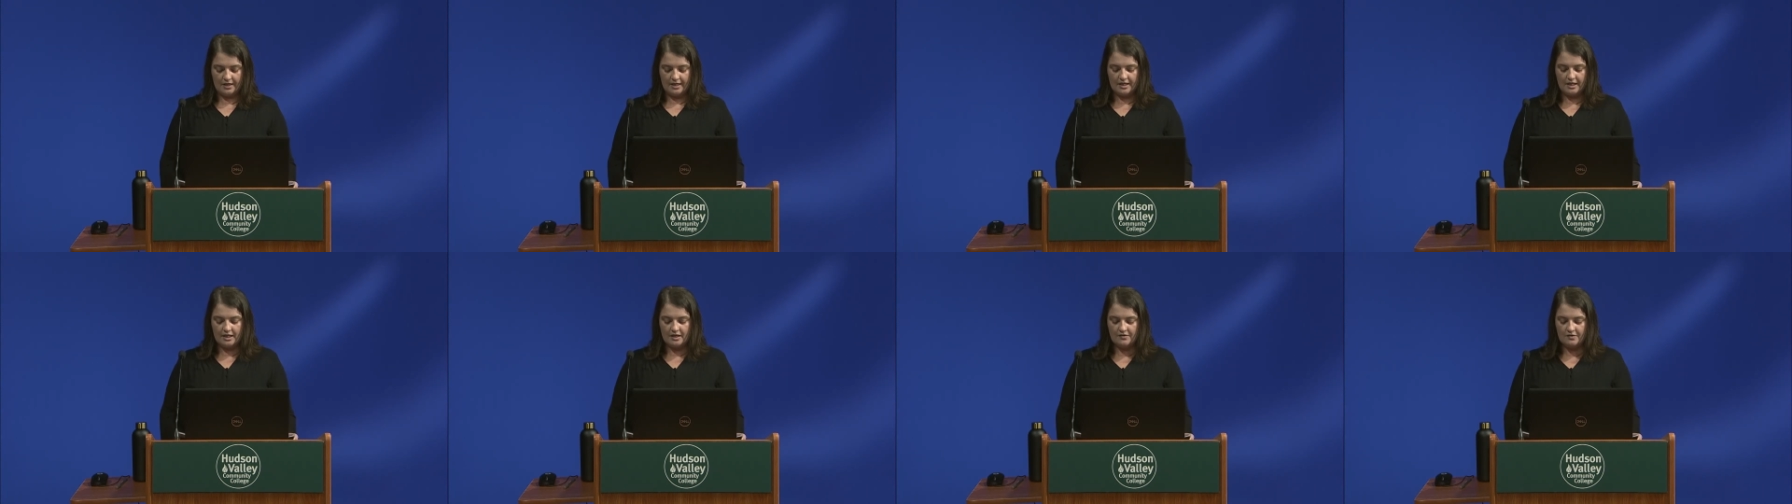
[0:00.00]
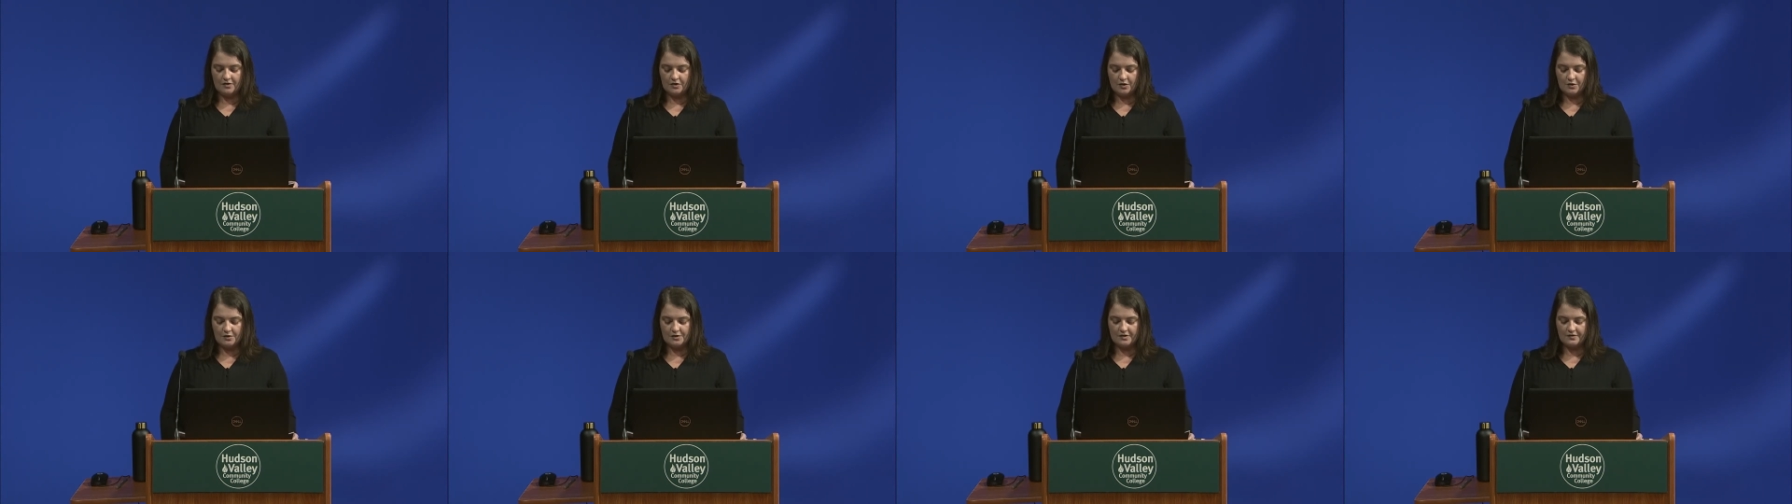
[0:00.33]
Even
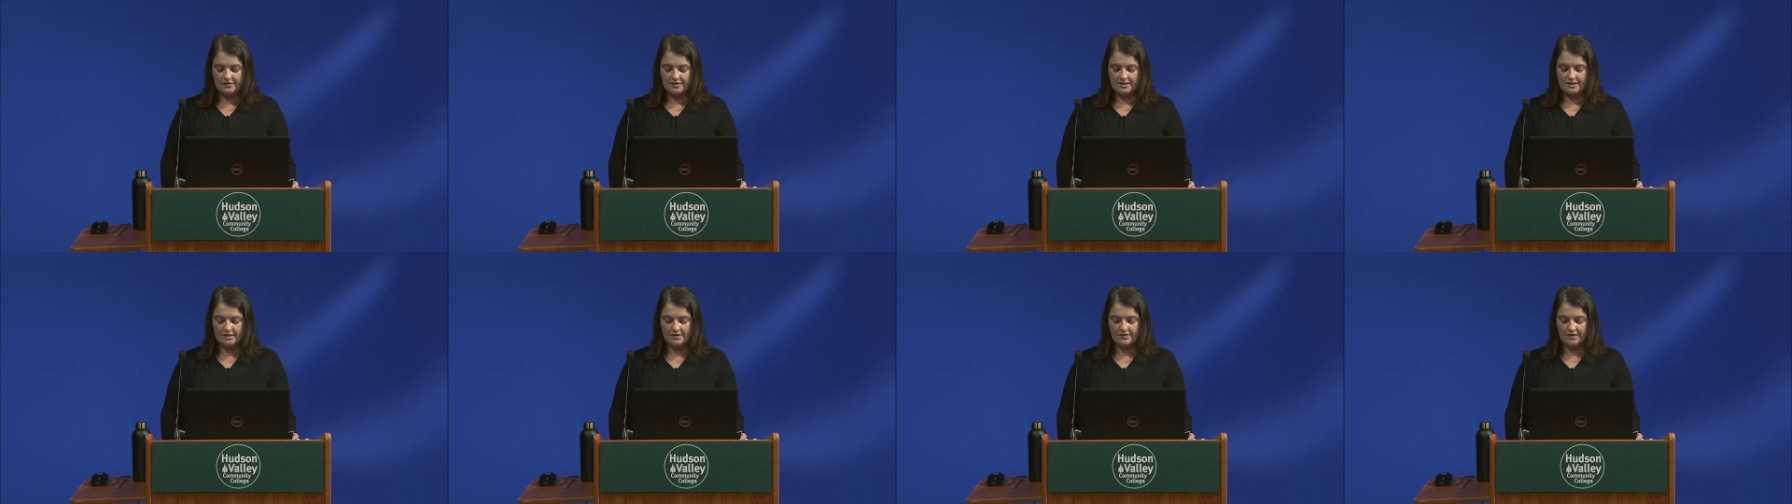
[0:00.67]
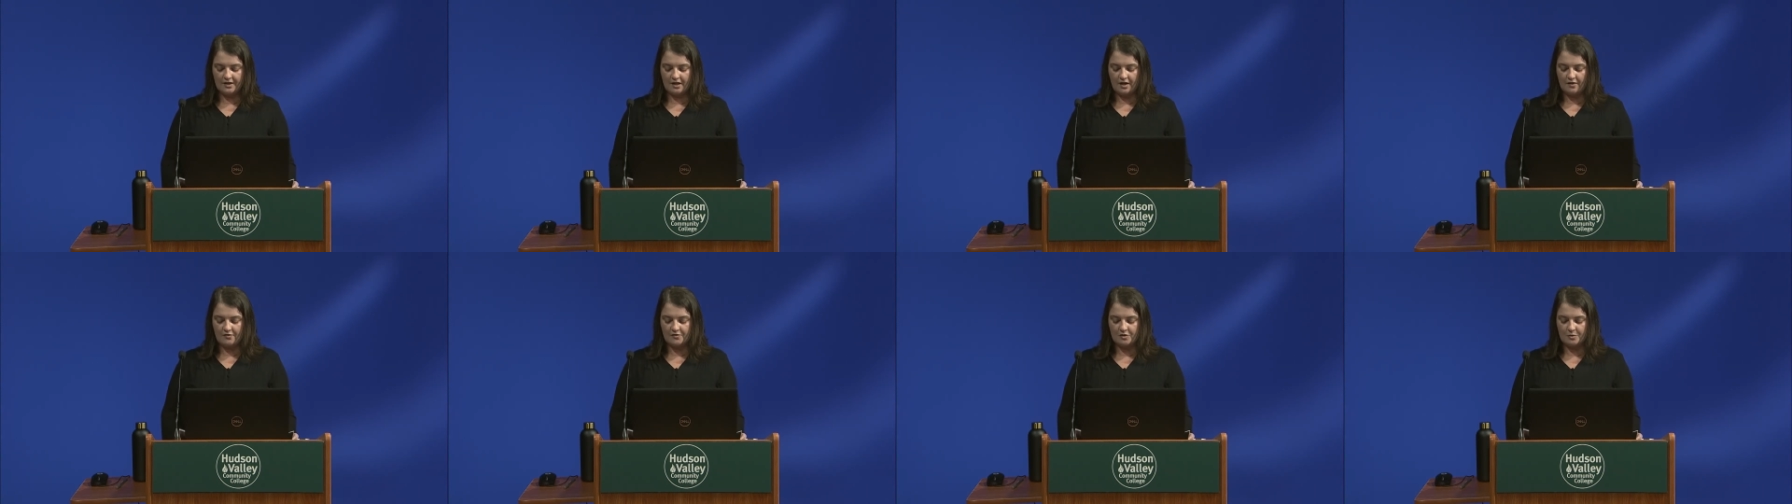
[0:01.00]
those of us living
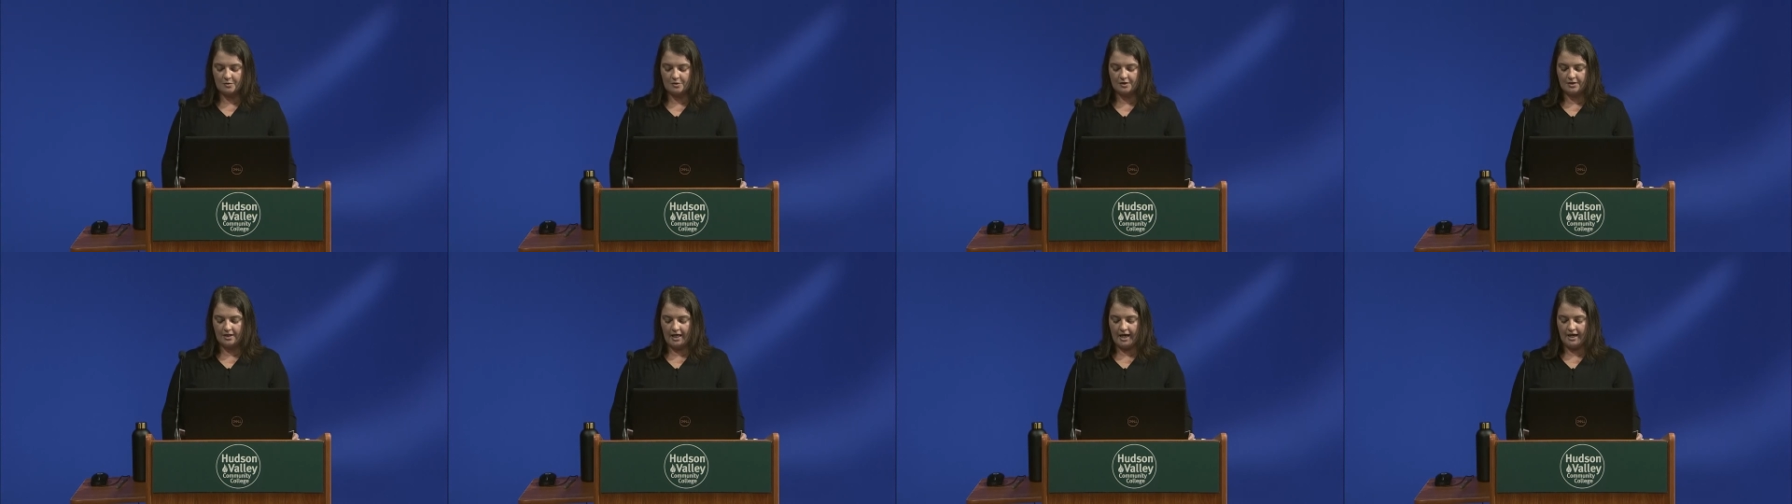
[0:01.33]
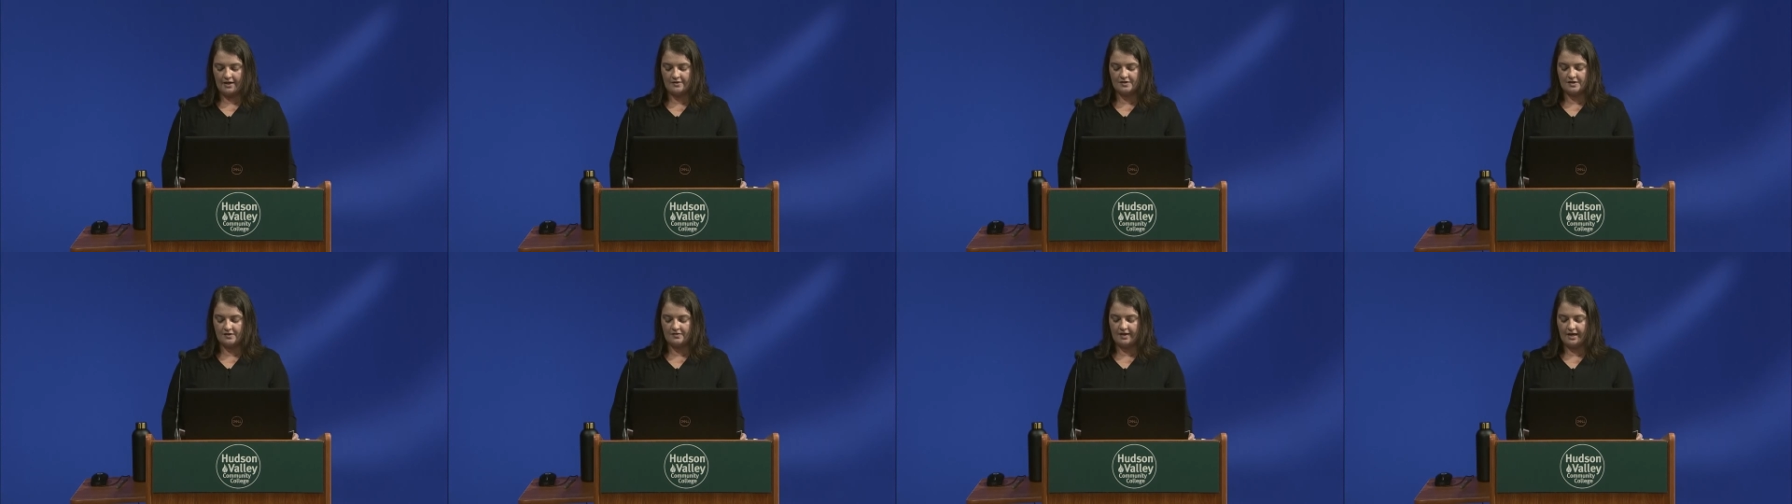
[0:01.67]
comfortable lives have